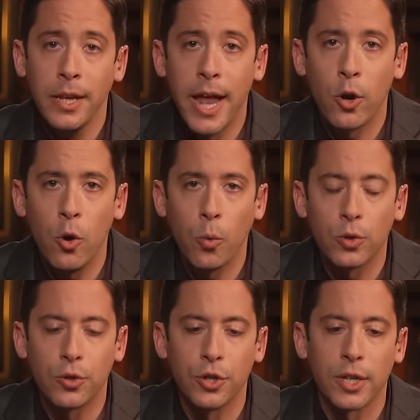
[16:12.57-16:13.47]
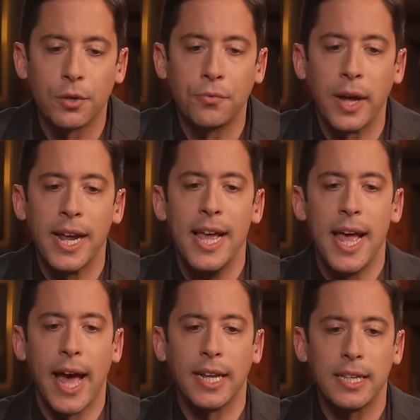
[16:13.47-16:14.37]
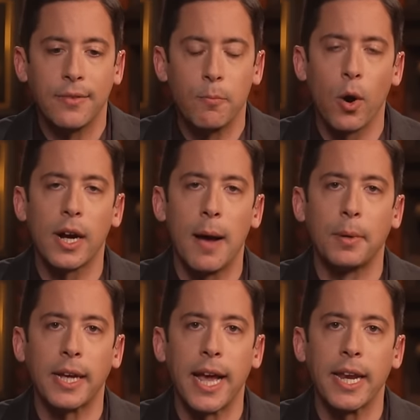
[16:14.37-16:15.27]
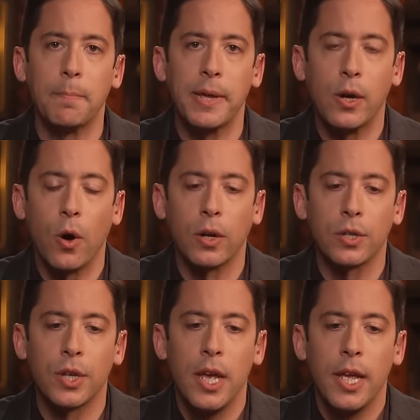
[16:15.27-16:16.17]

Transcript: Not all wars are justified. And it's even more complicated because